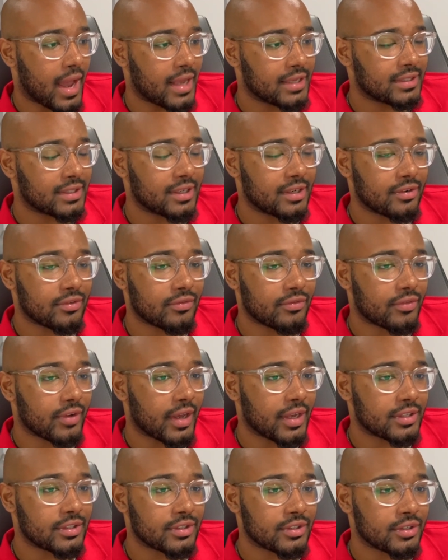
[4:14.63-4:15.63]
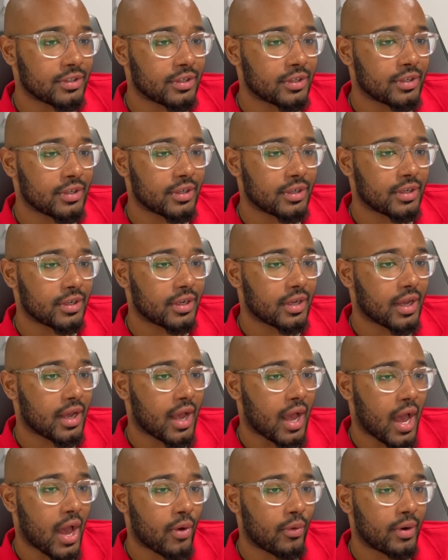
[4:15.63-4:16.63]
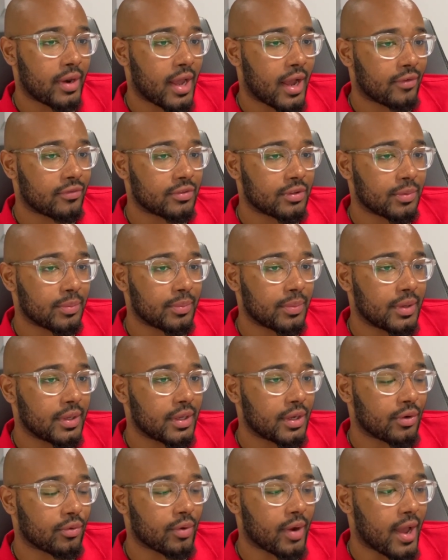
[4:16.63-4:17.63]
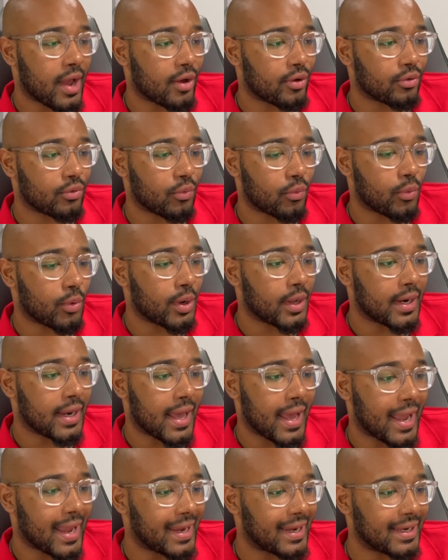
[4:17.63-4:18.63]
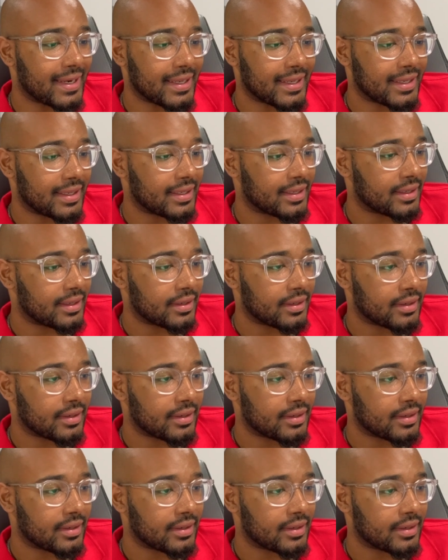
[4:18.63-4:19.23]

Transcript: As an investor, I would have to be around 180.